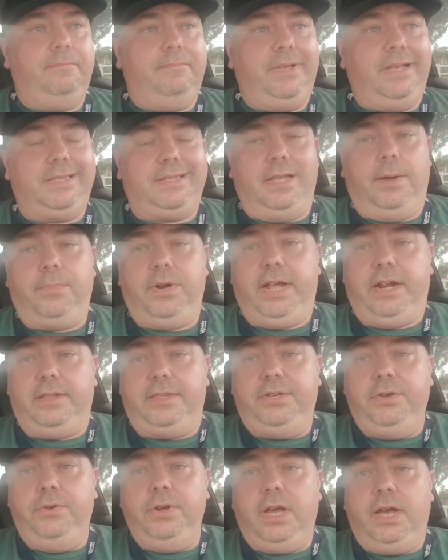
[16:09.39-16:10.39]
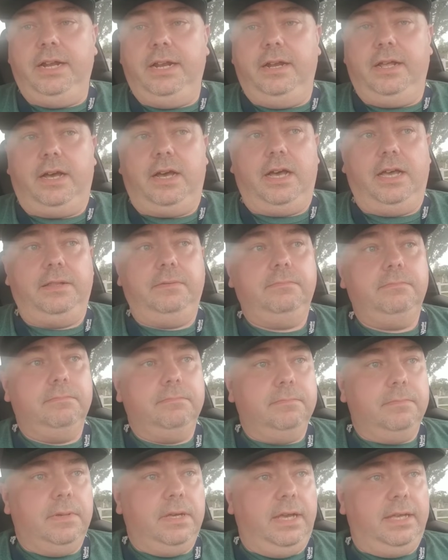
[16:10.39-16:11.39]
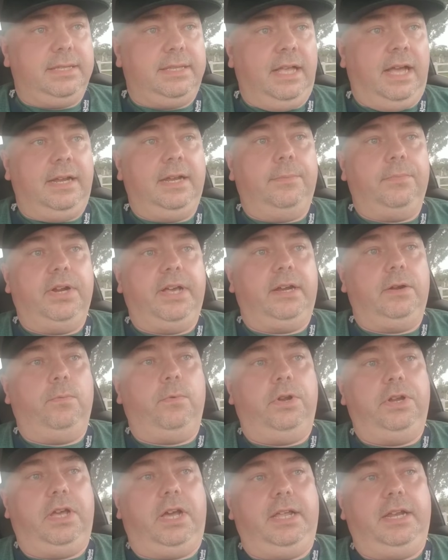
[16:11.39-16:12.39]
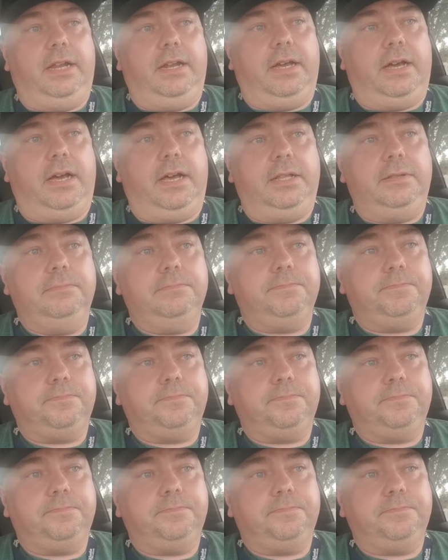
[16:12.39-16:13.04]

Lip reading: It's numbered out of 299. It's not numbered out of 199.